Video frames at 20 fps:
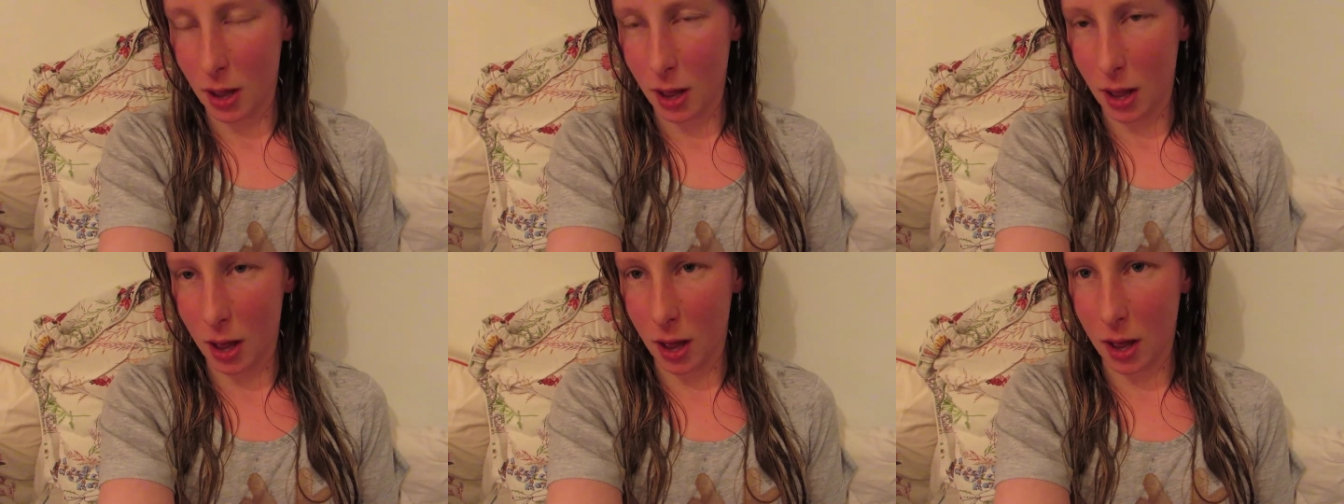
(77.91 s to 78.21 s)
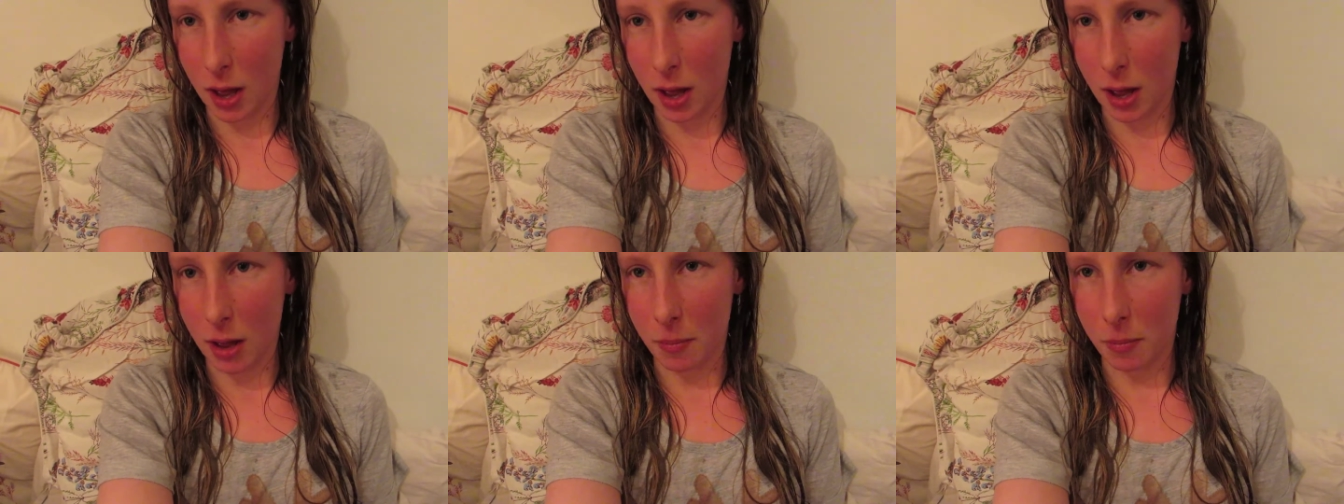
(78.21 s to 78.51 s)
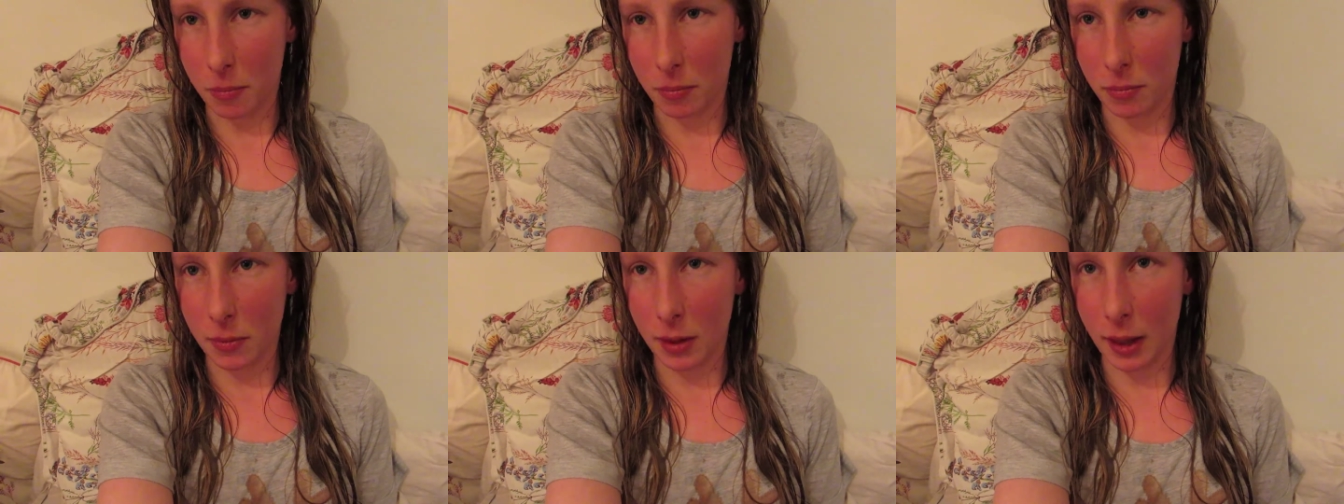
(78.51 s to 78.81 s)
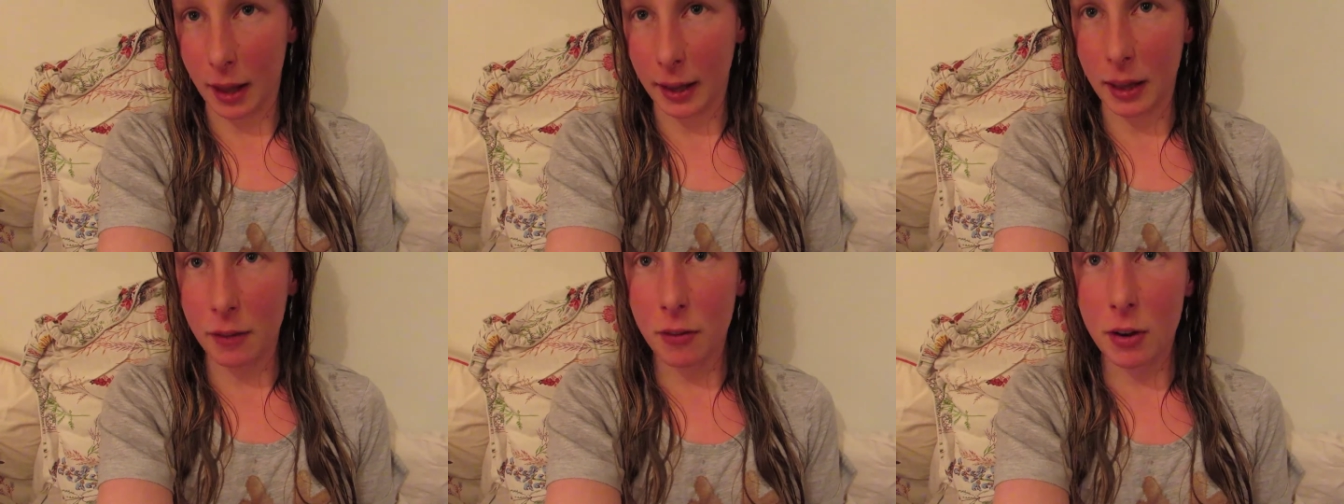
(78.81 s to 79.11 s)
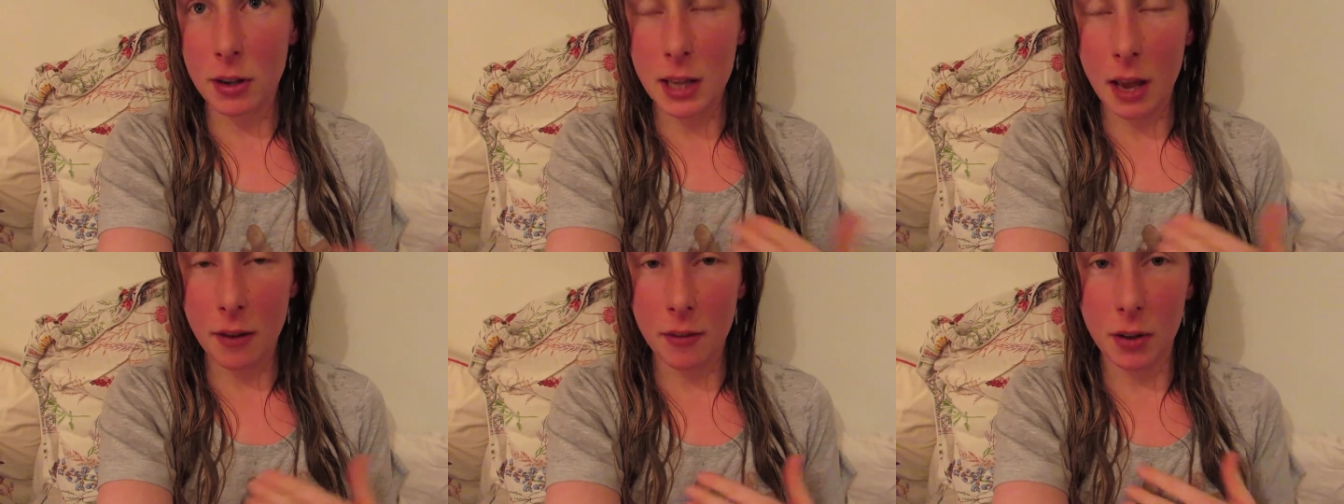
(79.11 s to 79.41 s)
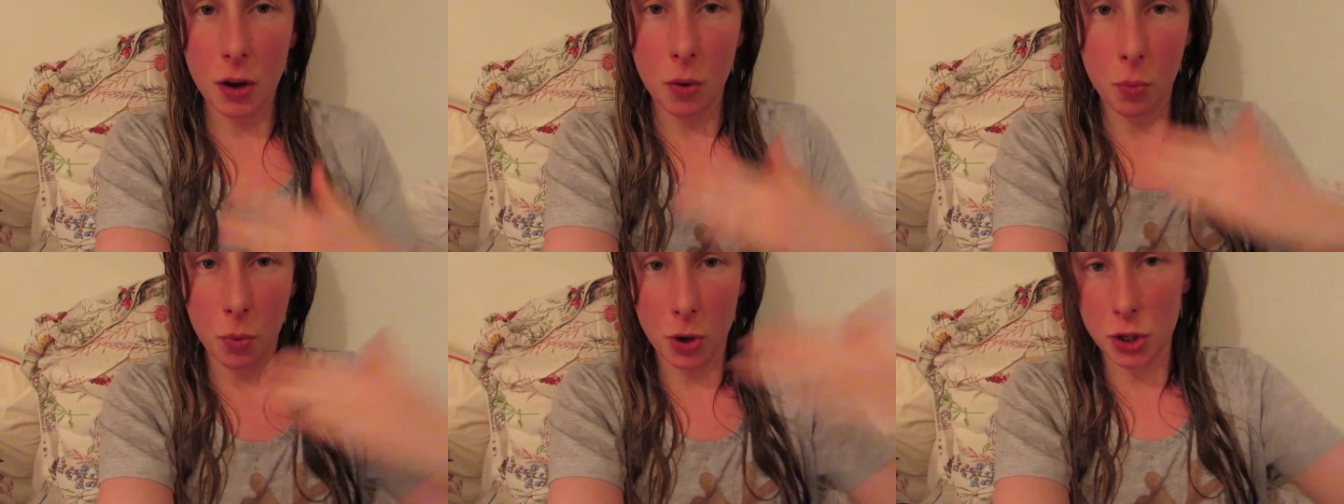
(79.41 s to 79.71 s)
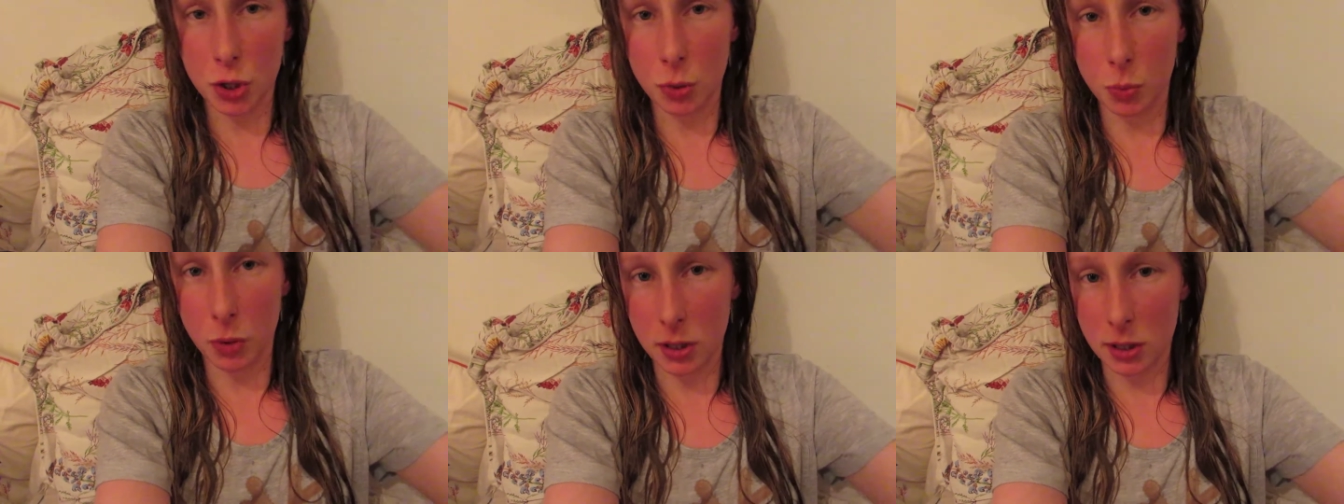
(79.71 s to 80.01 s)
Um, like if I was having a
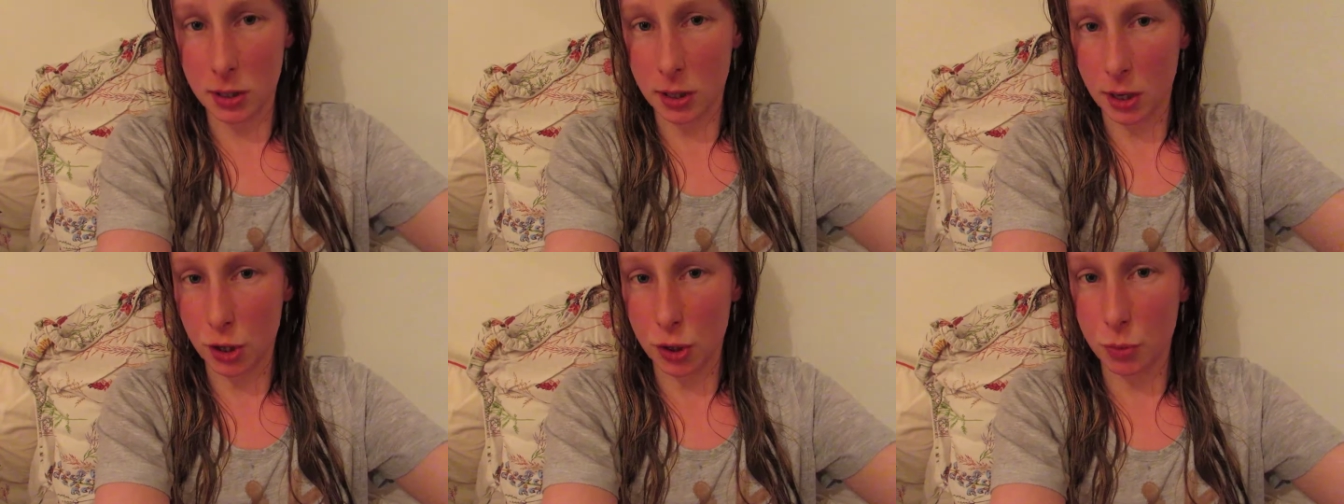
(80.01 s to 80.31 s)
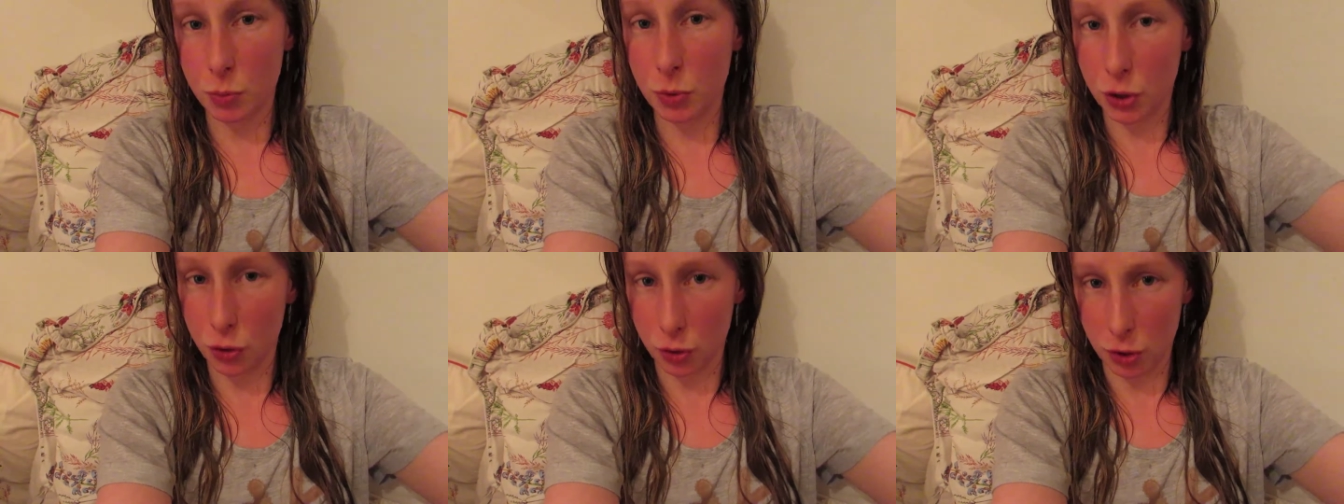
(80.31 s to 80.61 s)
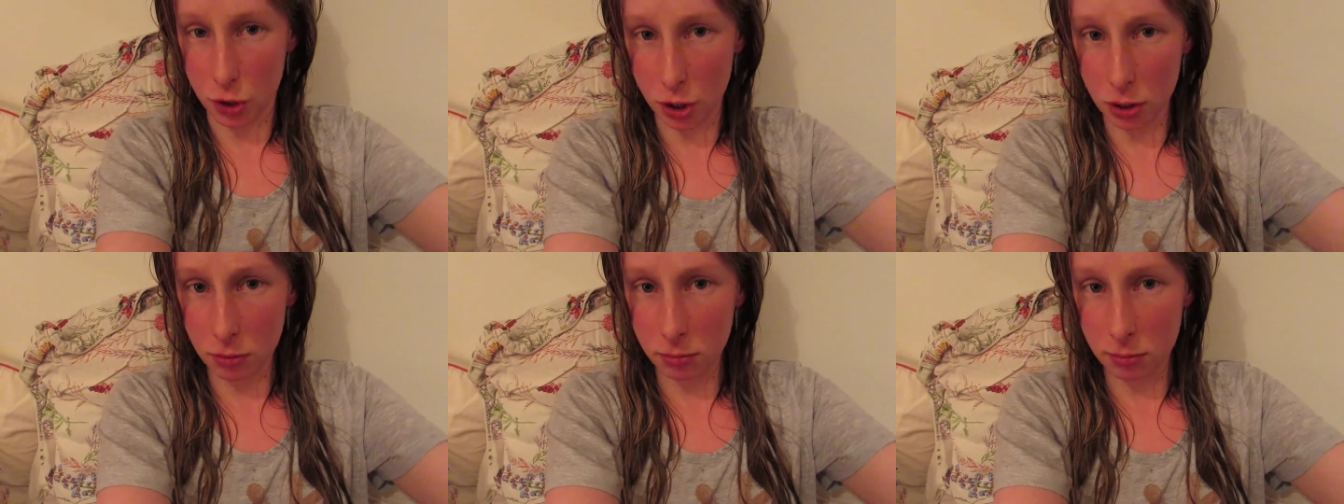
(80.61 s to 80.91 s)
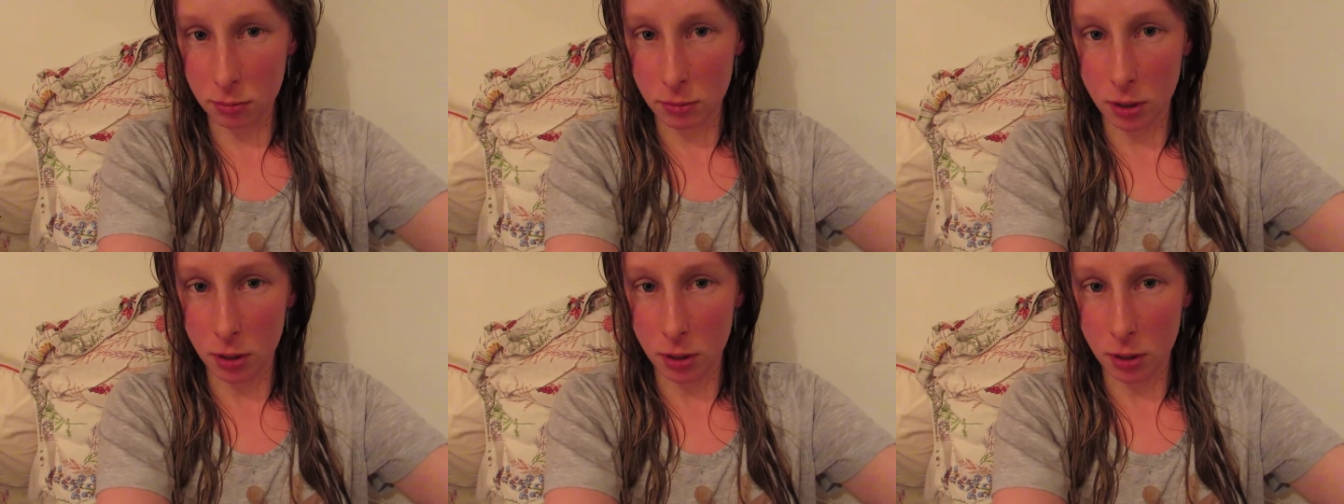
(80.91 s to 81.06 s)
one to -one discussion with Trisha,